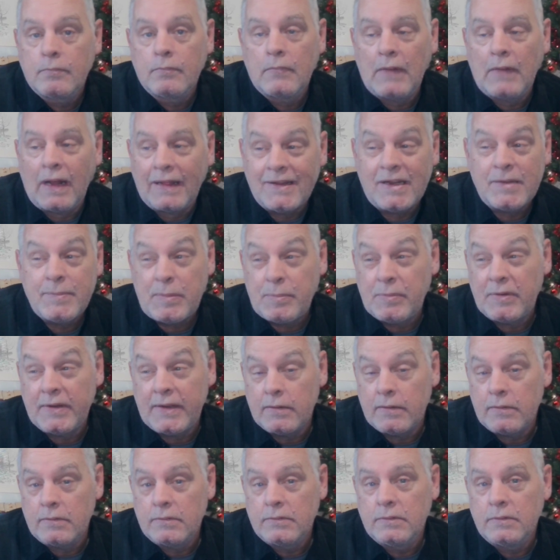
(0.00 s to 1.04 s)
A lot of people
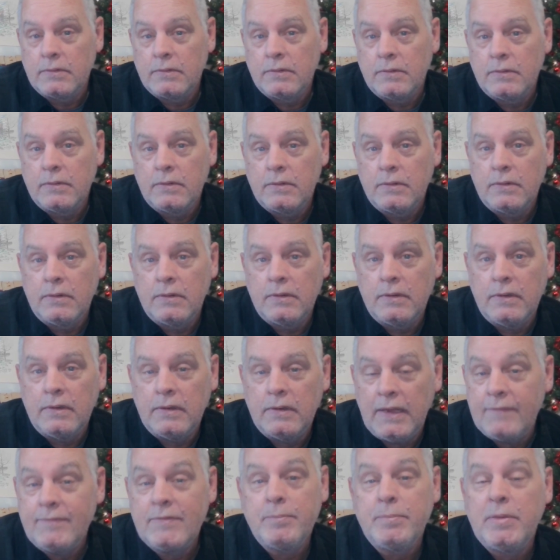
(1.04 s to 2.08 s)
care.
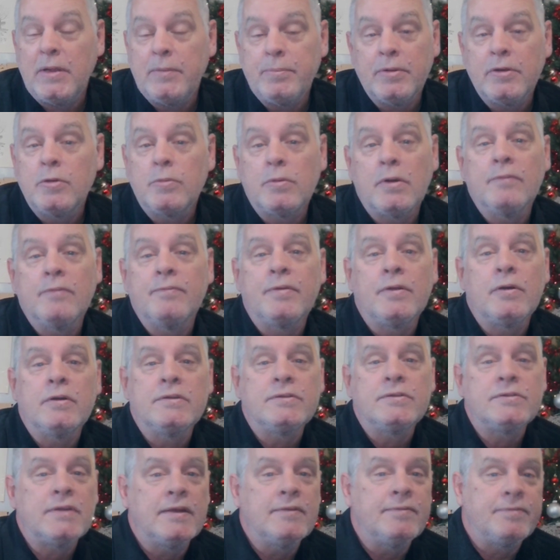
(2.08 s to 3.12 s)
Even people who aren't Florida
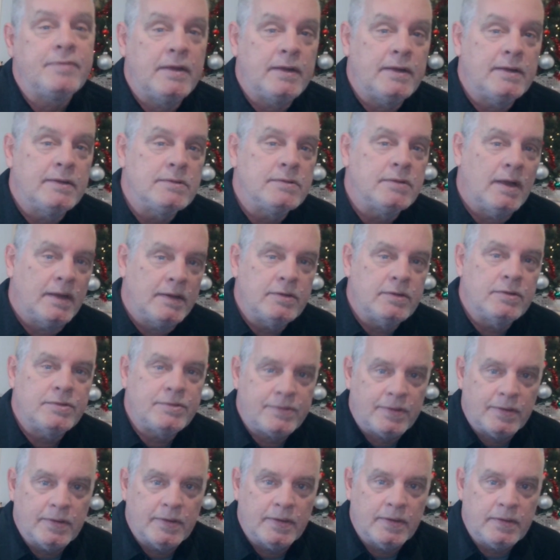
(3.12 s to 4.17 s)
State fans
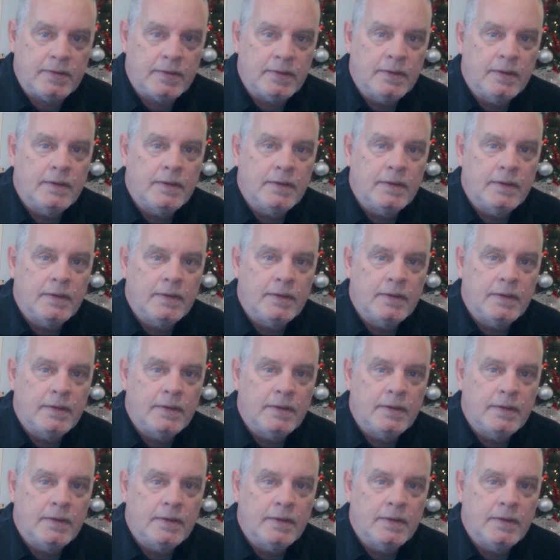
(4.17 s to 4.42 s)
understood